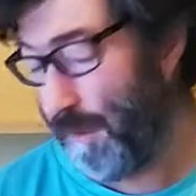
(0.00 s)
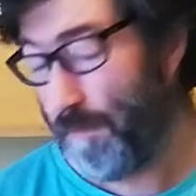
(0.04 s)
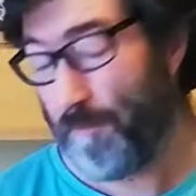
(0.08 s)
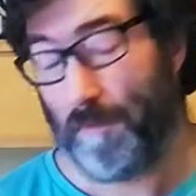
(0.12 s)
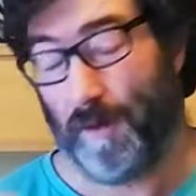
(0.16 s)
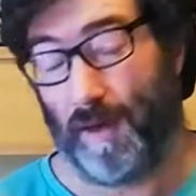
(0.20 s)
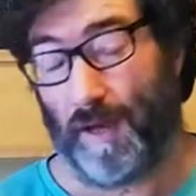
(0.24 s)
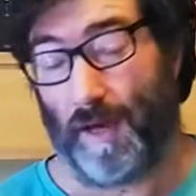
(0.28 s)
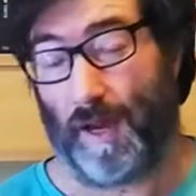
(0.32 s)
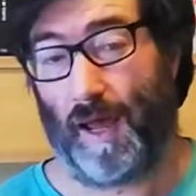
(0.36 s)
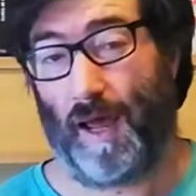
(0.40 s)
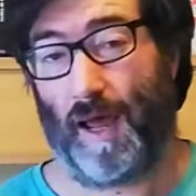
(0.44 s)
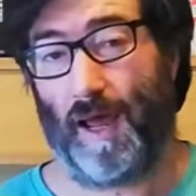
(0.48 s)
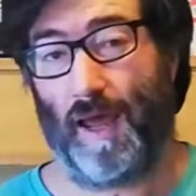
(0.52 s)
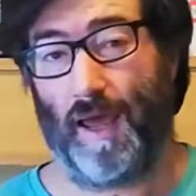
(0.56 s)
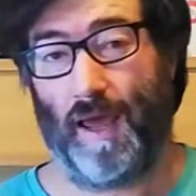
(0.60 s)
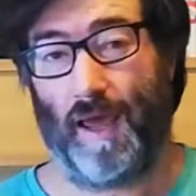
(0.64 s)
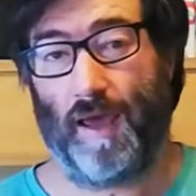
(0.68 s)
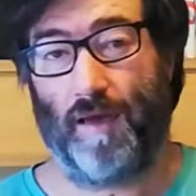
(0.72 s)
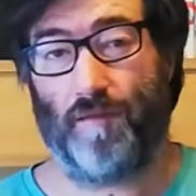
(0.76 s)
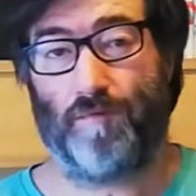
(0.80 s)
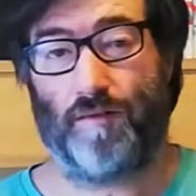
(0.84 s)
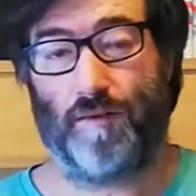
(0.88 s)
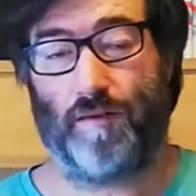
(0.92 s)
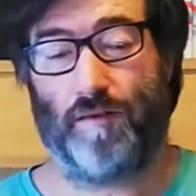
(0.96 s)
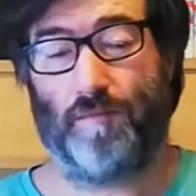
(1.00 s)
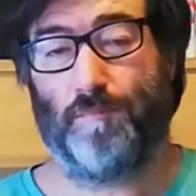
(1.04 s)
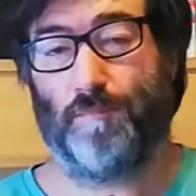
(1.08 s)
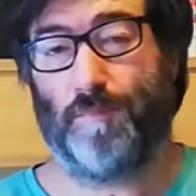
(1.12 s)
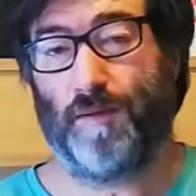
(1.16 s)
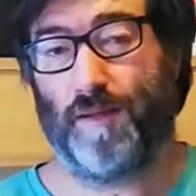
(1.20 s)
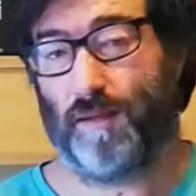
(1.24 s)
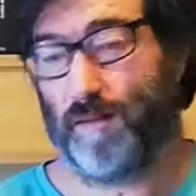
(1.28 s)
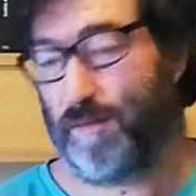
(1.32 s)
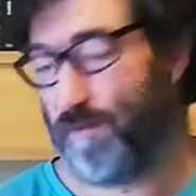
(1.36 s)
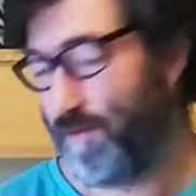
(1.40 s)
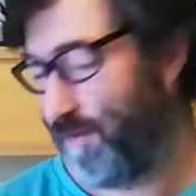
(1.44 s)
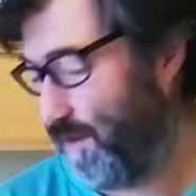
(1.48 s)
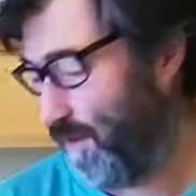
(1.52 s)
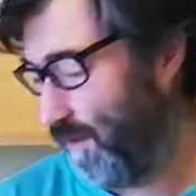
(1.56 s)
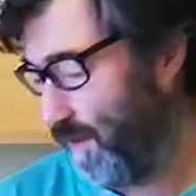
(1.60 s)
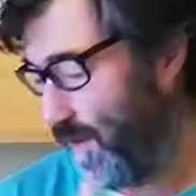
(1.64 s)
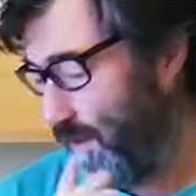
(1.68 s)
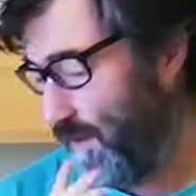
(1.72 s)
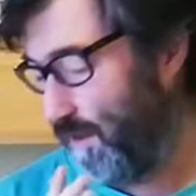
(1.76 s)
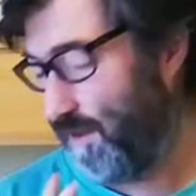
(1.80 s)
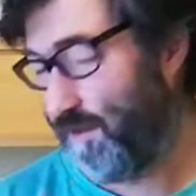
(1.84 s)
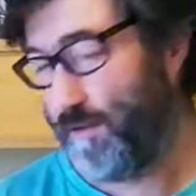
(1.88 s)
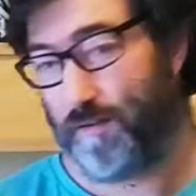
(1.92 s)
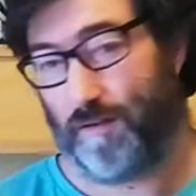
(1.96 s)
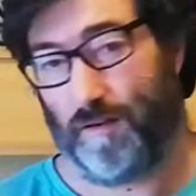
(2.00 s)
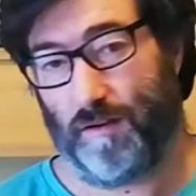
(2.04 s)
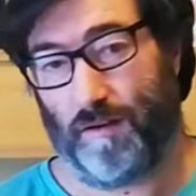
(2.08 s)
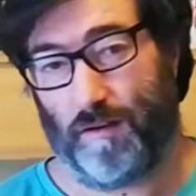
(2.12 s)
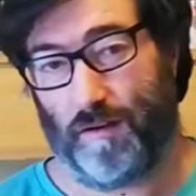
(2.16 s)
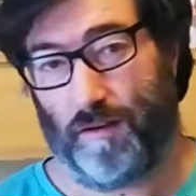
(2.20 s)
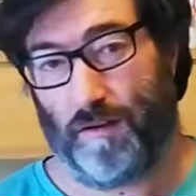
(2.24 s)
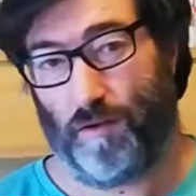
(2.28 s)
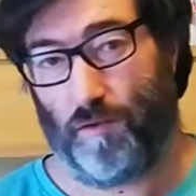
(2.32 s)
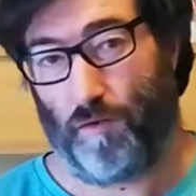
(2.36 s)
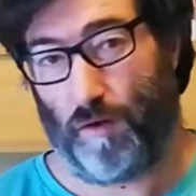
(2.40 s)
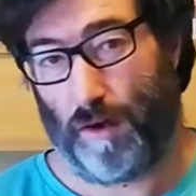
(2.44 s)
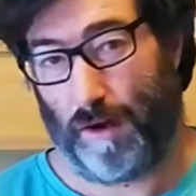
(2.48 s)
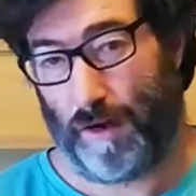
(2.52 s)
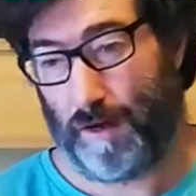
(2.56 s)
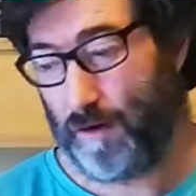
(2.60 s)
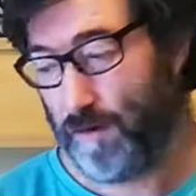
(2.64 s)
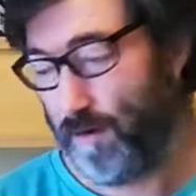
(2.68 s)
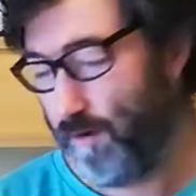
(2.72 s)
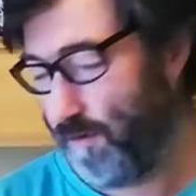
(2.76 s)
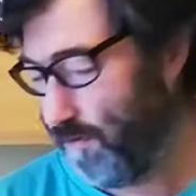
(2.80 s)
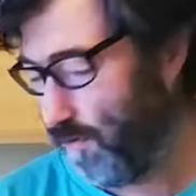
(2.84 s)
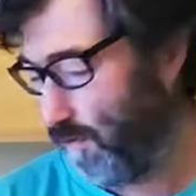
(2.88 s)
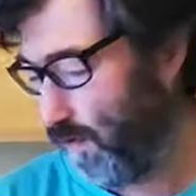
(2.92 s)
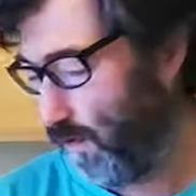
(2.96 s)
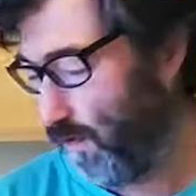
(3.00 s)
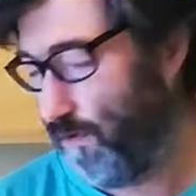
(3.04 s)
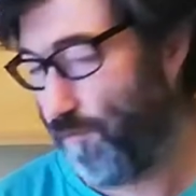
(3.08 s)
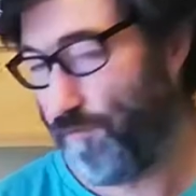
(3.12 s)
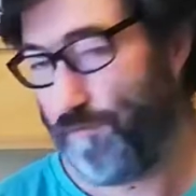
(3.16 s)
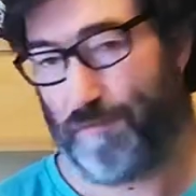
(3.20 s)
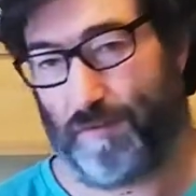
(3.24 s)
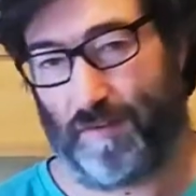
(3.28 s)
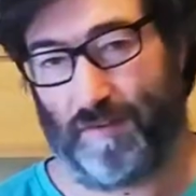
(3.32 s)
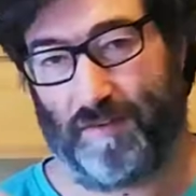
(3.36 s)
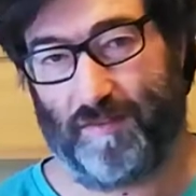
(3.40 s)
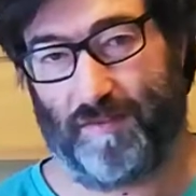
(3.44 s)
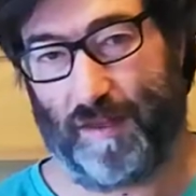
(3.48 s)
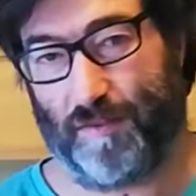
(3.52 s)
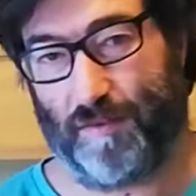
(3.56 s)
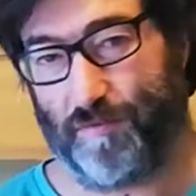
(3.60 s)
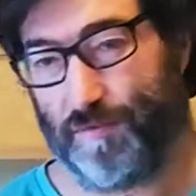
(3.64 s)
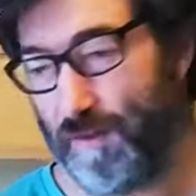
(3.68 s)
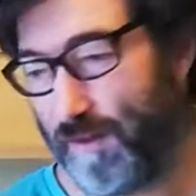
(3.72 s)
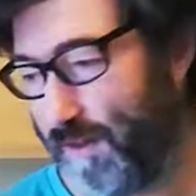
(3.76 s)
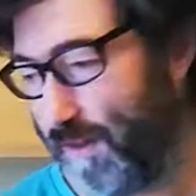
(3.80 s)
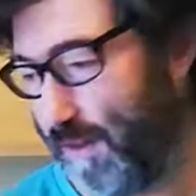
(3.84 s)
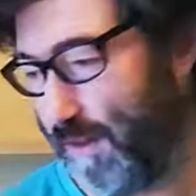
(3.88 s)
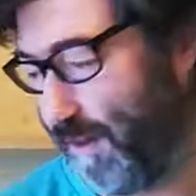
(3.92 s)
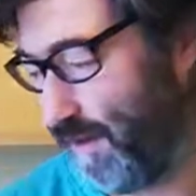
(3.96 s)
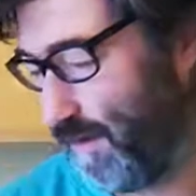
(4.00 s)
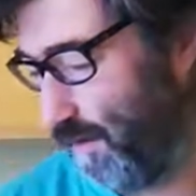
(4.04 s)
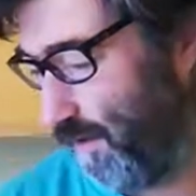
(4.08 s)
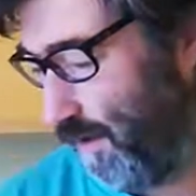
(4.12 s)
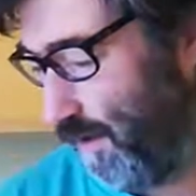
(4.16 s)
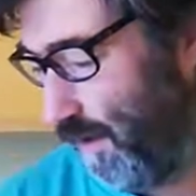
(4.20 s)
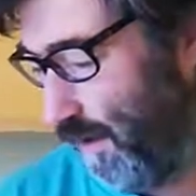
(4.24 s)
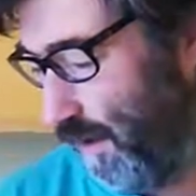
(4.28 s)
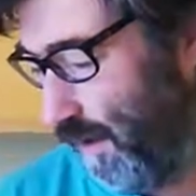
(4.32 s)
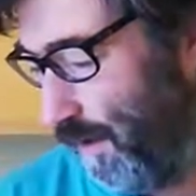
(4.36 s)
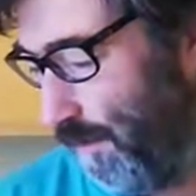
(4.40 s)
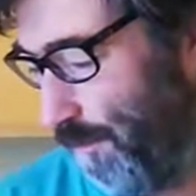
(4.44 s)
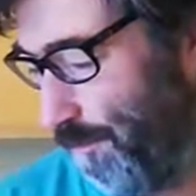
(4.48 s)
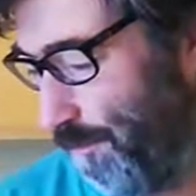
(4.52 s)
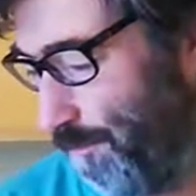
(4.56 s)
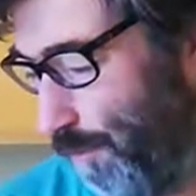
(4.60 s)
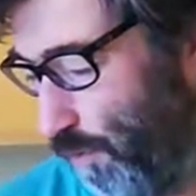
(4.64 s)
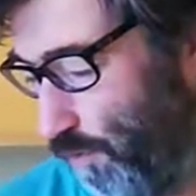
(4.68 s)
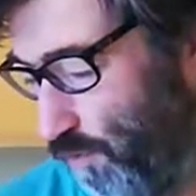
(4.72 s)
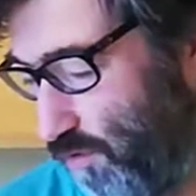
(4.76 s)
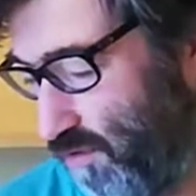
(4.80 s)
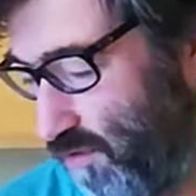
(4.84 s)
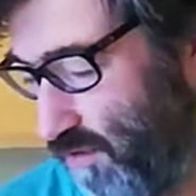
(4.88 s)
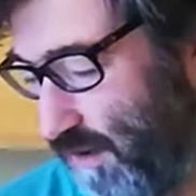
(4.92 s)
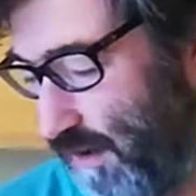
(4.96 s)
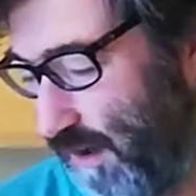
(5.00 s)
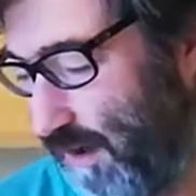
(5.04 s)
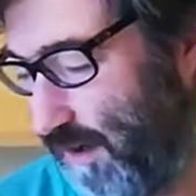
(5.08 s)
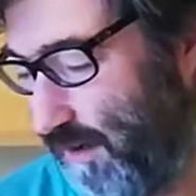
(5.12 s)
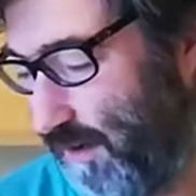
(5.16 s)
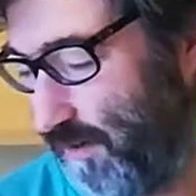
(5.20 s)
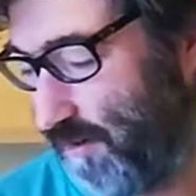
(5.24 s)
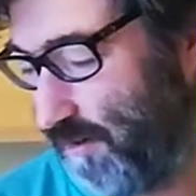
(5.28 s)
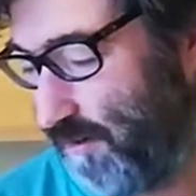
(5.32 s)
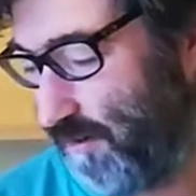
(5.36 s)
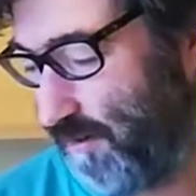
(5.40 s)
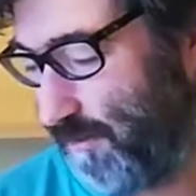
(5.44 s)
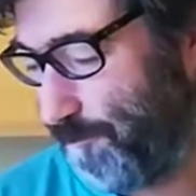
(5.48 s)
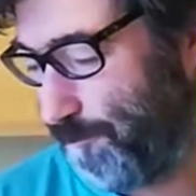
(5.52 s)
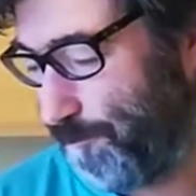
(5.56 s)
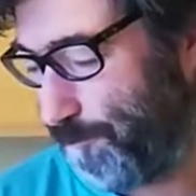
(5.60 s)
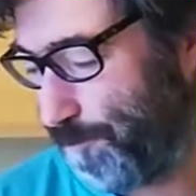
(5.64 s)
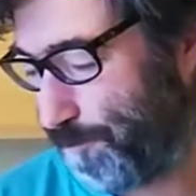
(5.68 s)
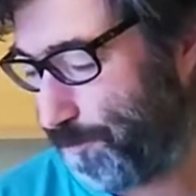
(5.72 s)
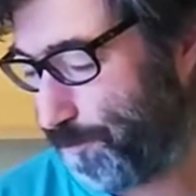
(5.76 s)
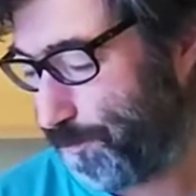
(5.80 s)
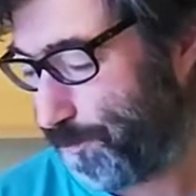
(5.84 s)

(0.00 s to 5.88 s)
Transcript: but I haven't beat the record of 17 postcards.